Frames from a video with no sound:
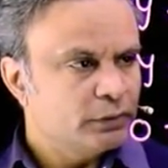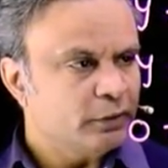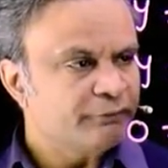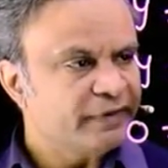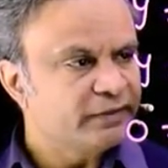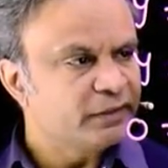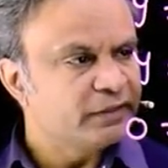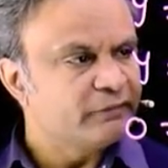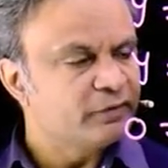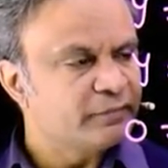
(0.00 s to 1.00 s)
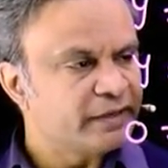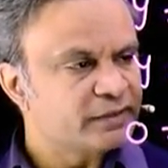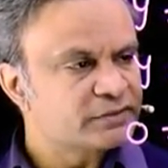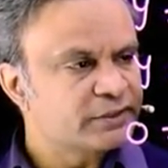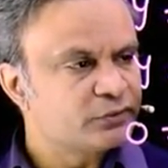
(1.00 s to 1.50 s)
Now factor T one
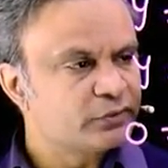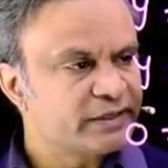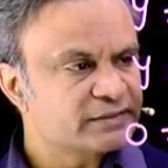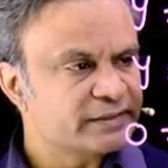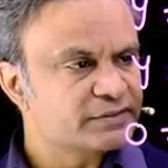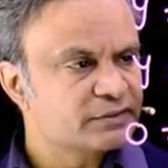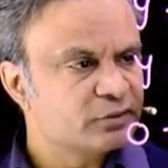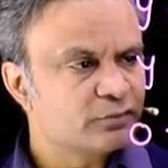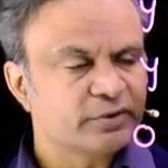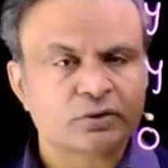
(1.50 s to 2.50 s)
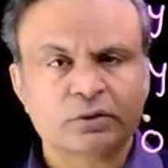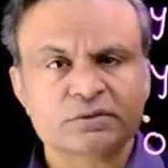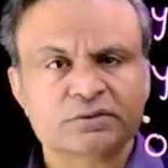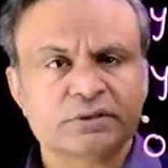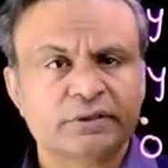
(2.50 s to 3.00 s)
minus T two gets cancelled out
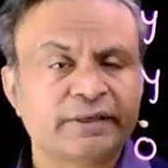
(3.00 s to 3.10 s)
because uh,